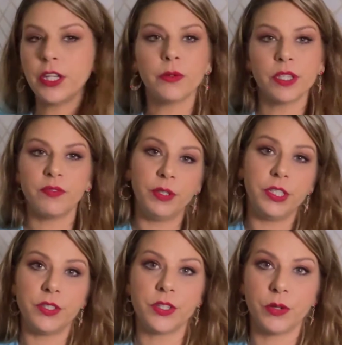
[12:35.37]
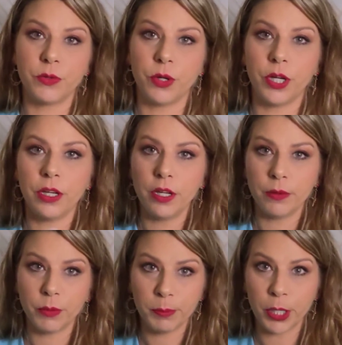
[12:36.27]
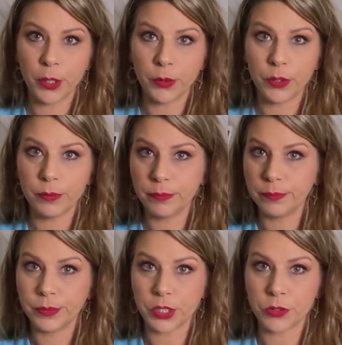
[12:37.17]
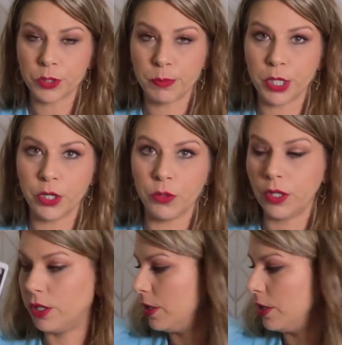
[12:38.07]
know, if we could just go through it. We're broke. The country's broke.